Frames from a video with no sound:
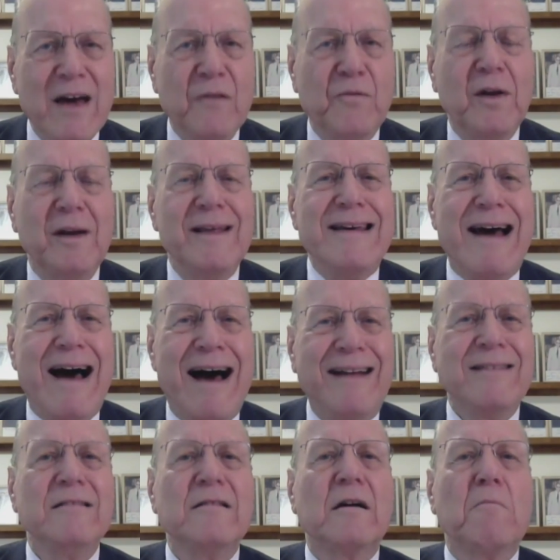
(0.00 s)
heavily
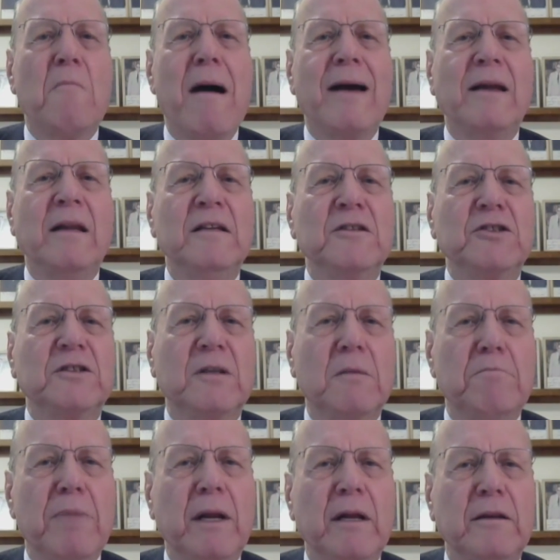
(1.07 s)
undermining
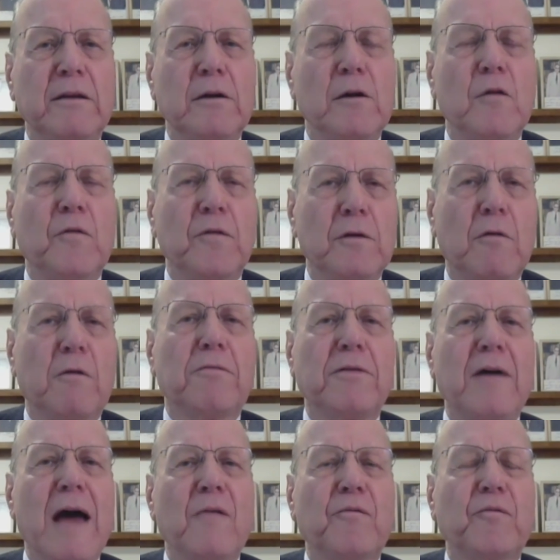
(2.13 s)
stability of
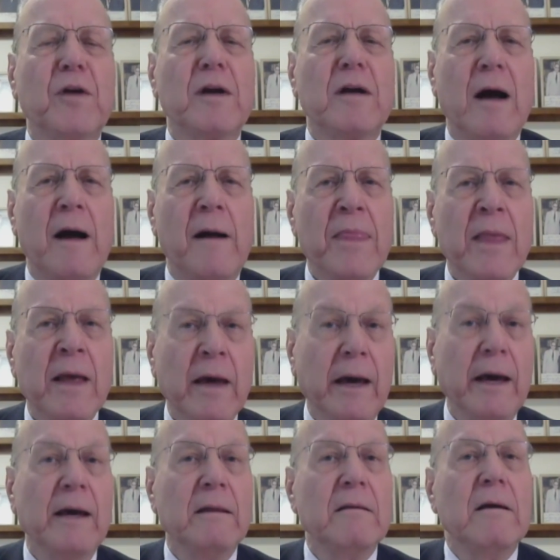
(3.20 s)
North Africa
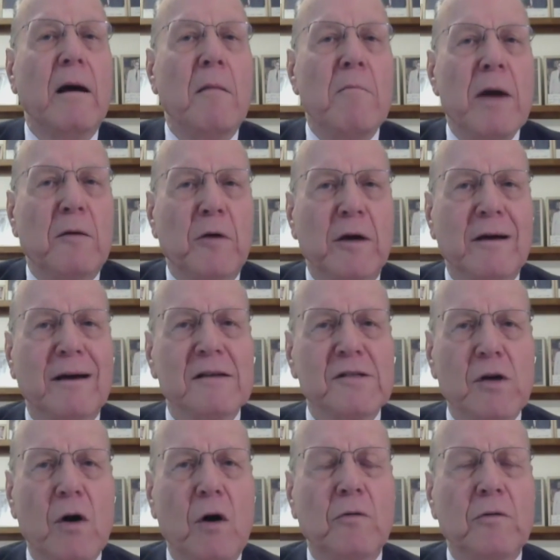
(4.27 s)
and
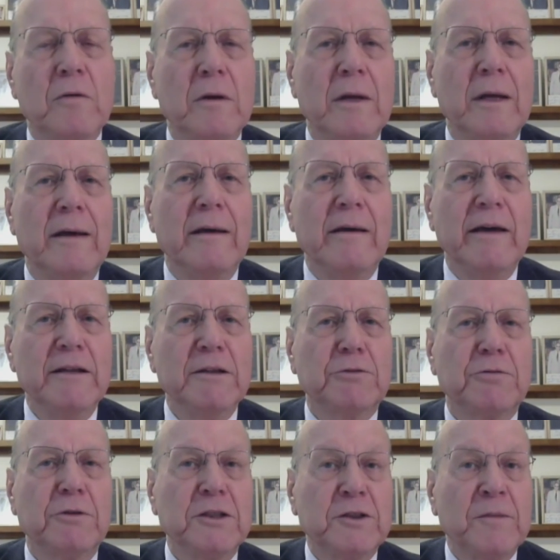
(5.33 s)
America's own uh,
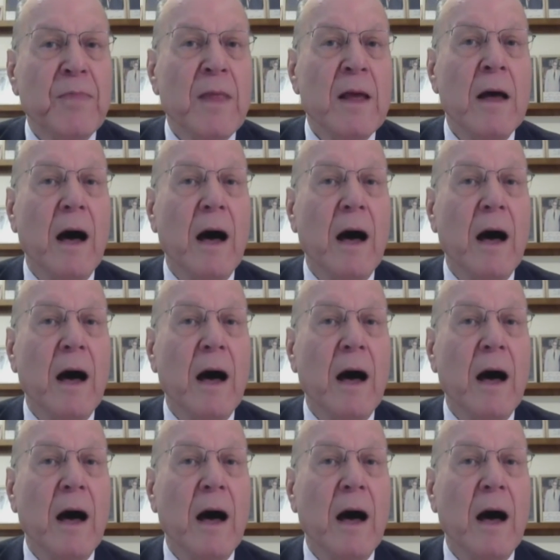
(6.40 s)
interest.